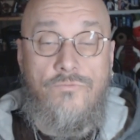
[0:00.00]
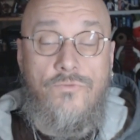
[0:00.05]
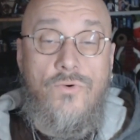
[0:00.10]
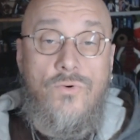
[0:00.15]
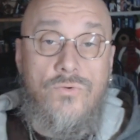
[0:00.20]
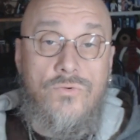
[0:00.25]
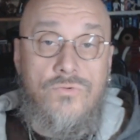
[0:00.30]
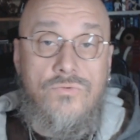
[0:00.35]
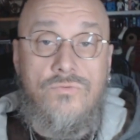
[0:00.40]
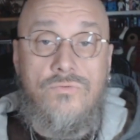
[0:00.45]

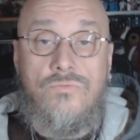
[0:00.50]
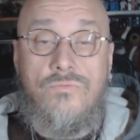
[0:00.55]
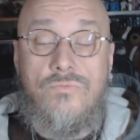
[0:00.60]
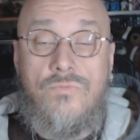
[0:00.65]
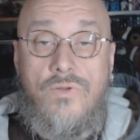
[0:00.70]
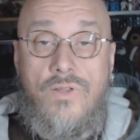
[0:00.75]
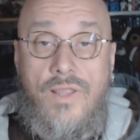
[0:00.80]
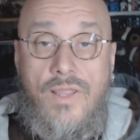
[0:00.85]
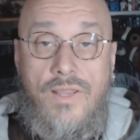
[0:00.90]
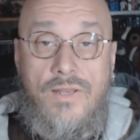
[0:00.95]
food
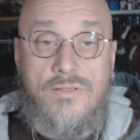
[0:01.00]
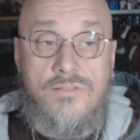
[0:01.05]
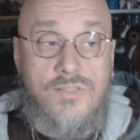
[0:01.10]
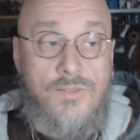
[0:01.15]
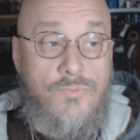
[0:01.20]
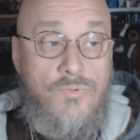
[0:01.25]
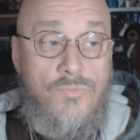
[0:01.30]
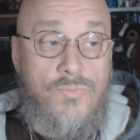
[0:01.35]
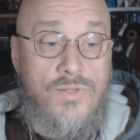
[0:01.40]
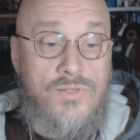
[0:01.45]
and
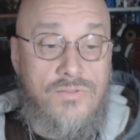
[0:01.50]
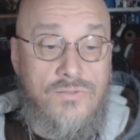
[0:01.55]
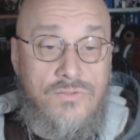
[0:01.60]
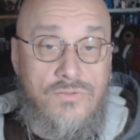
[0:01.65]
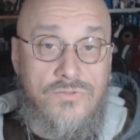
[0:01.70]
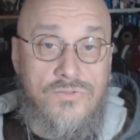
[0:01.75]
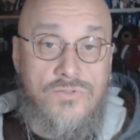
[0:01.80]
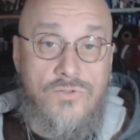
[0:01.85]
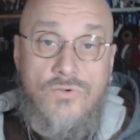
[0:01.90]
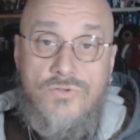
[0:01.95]

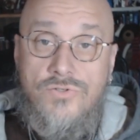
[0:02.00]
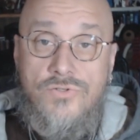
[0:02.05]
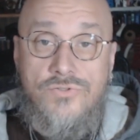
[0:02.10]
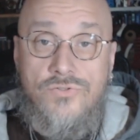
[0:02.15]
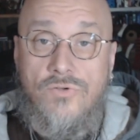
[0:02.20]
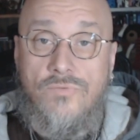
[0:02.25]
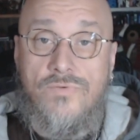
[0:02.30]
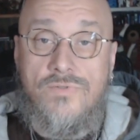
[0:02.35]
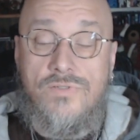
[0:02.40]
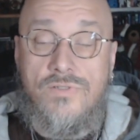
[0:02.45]
supplemental
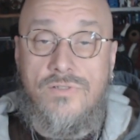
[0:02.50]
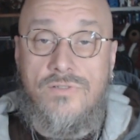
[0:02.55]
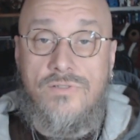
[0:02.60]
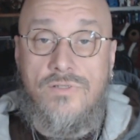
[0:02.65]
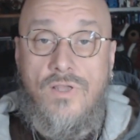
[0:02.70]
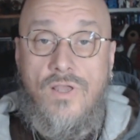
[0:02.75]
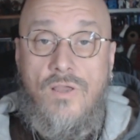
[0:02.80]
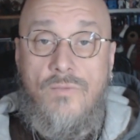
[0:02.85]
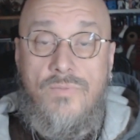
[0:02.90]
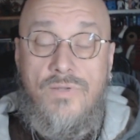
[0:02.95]
social
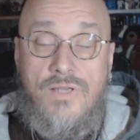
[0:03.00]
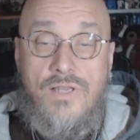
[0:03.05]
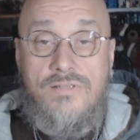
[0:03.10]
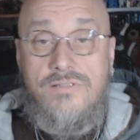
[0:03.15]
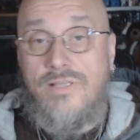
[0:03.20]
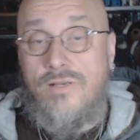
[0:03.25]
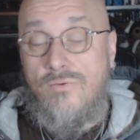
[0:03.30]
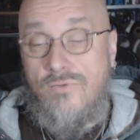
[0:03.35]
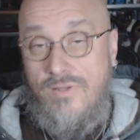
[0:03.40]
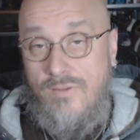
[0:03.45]
services
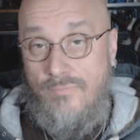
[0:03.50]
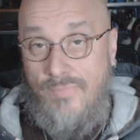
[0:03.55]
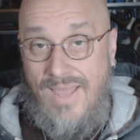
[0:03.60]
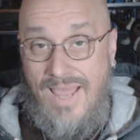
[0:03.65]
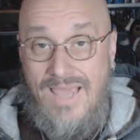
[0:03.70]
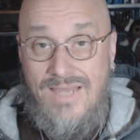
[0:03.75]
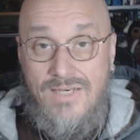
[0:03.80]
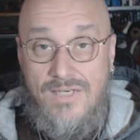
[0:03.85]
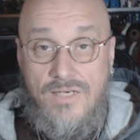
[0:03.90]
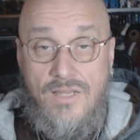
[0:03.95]
because they don't get
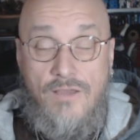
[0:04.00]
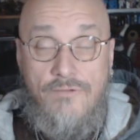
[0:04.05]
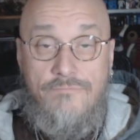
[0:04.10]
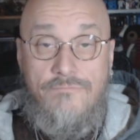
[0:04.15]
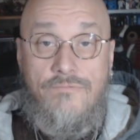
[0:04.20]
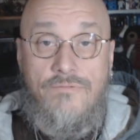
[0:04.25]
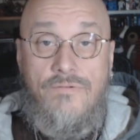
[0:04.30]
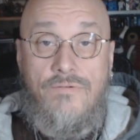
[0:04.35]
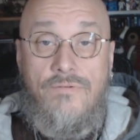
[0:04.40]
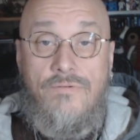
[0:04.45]
paid enough.
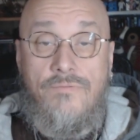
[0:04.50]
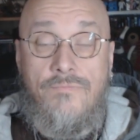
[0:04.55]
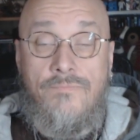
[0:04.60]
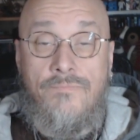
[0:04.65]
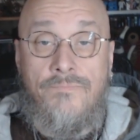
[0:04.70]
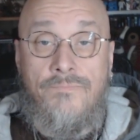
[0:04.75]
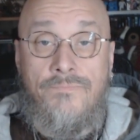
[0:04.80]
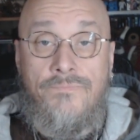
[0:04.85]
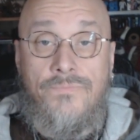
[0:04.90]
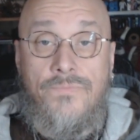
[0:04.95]

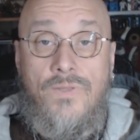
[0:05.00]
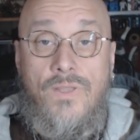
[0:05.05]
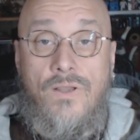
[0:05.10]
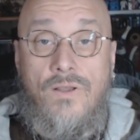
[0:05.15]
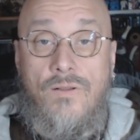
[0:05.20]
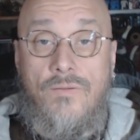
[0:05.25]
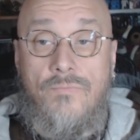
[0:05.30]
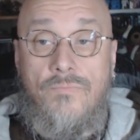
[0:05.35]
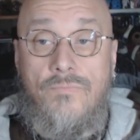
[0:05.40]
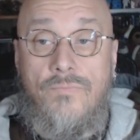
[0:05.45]

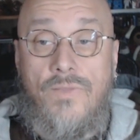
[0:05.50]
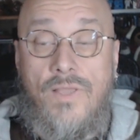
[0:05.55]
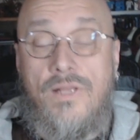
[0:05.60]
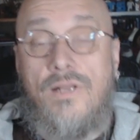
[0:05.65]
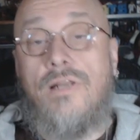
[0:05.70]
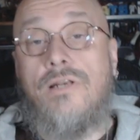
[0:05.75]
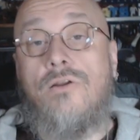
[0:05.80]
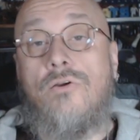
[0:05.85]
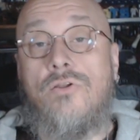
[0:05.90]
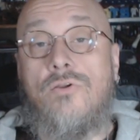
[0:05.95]

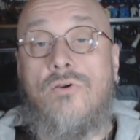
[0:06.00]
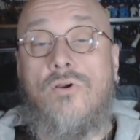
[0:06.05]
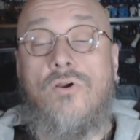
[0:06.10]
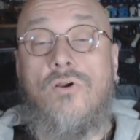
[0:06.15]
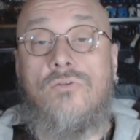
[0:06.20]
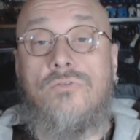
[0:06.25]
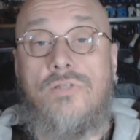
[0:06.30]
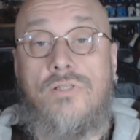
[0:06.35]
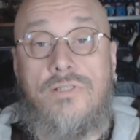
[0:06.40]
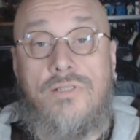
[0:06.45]
And I know you
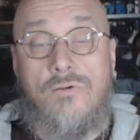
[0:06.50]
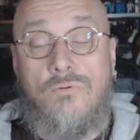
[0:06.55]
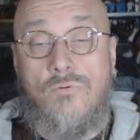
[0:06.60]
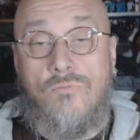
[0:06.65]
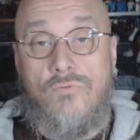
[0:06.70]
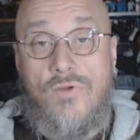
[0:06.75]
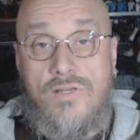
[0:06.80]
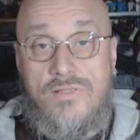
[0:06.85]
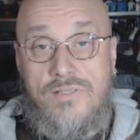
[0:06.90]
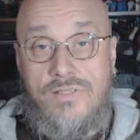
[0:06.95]
heard that they
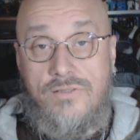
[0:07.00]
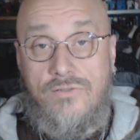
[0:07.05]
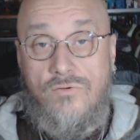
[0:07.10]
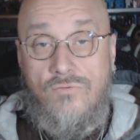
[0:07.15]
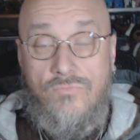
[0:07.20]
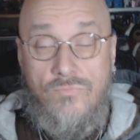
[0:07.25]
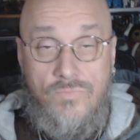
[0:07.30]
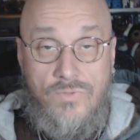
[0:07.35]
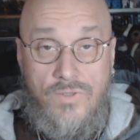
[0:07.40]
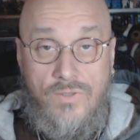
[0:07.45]
were raising
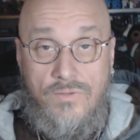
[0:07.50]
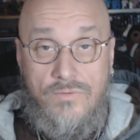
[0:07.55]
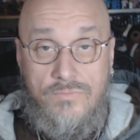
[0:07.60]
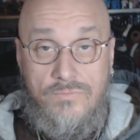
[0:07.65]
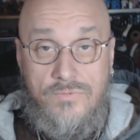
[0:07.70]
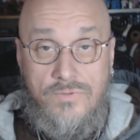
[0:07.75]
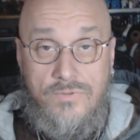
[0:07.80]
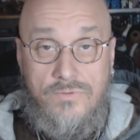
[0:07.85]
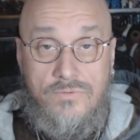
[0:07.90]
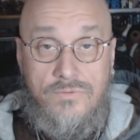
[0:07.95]
their
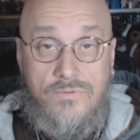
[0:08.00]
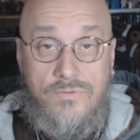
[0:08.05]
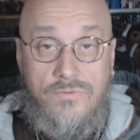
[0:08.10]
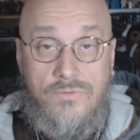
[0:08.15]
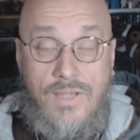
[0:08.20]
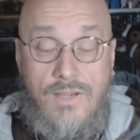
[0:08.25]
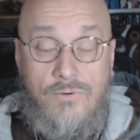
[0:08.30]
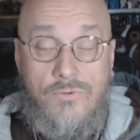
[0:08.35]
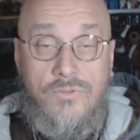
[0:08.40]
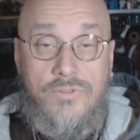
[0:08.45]
the
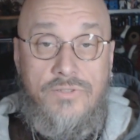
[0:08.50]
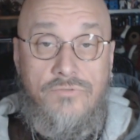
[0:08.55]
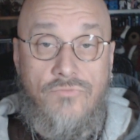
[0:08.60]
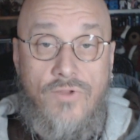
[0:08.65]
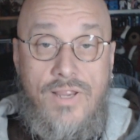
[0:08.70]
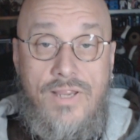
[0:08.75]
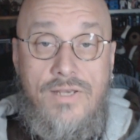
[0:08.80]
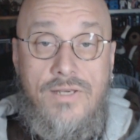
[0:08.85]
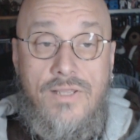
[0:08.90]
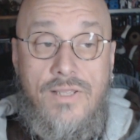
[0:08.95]
hourly
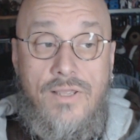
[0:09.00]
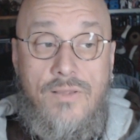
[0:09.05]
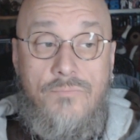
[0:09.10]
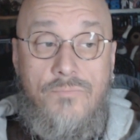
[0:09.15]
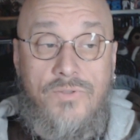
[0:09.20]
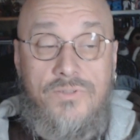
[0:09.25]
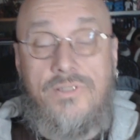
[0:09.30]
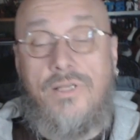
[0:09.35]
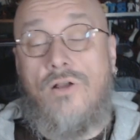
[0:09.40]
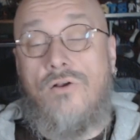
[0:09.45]
rate,
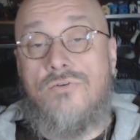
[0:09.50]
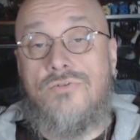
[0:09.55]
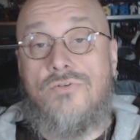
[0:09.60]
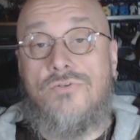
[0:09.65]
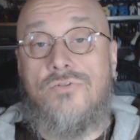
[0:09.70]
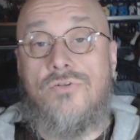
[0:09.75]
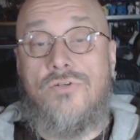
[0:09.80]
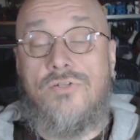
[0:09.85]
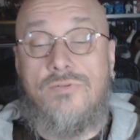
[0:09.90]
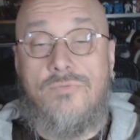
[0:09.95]
but they
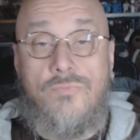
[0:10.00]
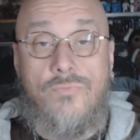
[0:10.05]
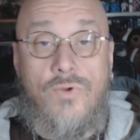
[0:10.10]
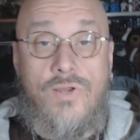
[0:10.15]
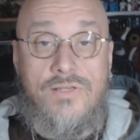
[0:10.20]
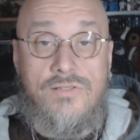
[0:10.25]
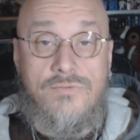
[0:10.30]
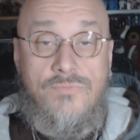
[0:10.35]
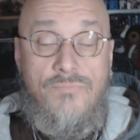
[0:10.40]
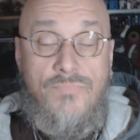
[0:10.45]
also took some
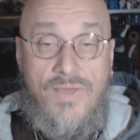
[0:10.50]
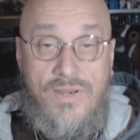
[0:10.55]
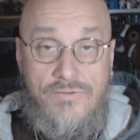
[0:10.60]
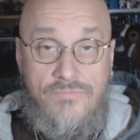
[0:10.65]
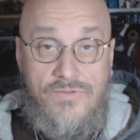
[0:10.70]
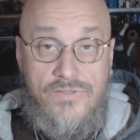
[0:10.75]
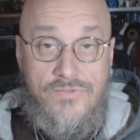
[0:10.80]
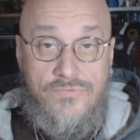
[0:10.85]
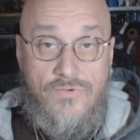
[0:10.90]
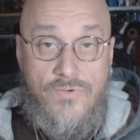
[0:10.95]

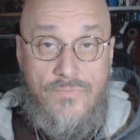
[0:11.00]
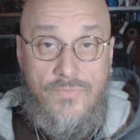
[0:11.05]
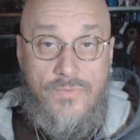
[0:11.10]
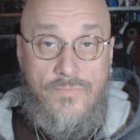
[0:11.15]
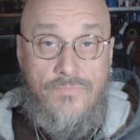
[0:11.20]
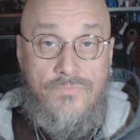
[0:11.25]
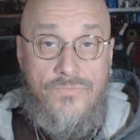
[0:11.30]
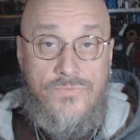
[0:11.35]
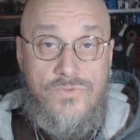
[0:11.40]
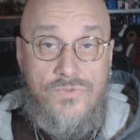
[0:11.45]
benefits from
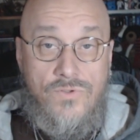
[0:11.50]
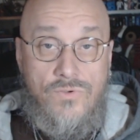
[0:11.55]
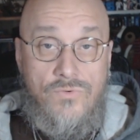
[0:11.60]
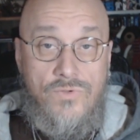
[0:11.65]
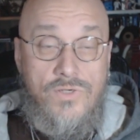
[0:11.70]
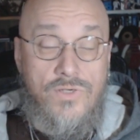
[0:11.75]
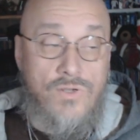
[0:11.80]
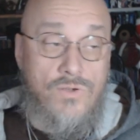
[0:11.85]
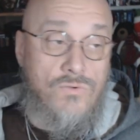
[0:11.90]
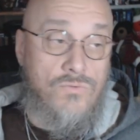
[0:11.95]
them.
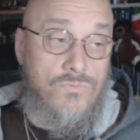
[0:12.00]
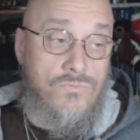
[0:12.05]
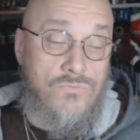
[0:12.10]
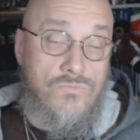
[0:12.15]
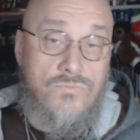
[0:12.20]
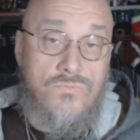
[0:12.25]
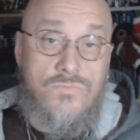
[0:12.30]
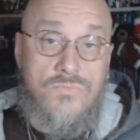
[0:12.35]
So, you know,